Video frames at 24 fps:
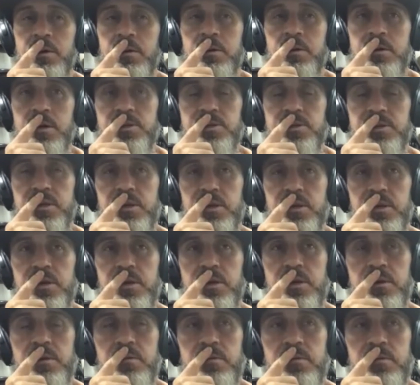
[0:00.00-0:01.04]
because
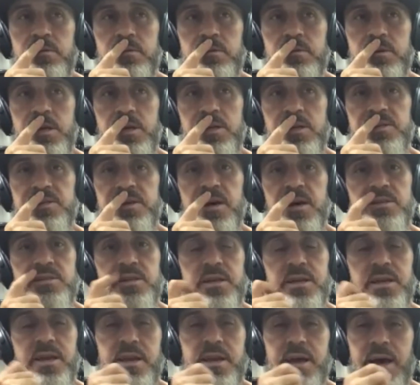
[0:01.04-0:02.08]
he
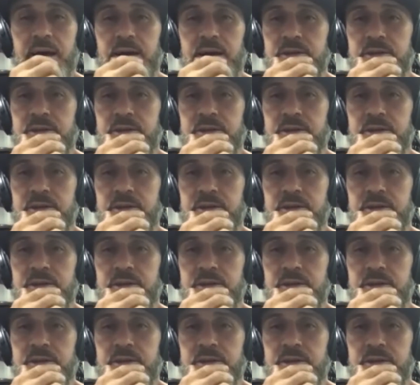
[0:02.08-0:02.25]
doesn't get out of